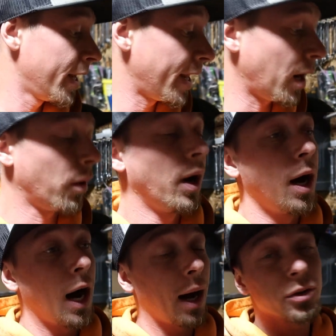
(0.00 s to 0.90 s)
Now,
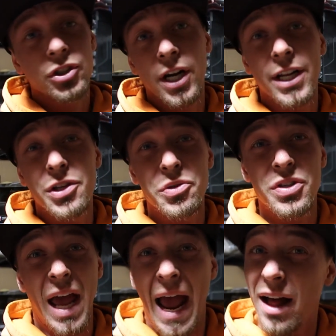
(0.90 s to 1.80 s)
I was trying to
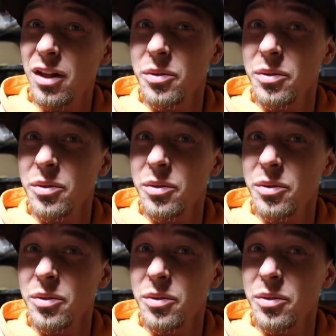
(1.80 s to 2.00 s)
use Allen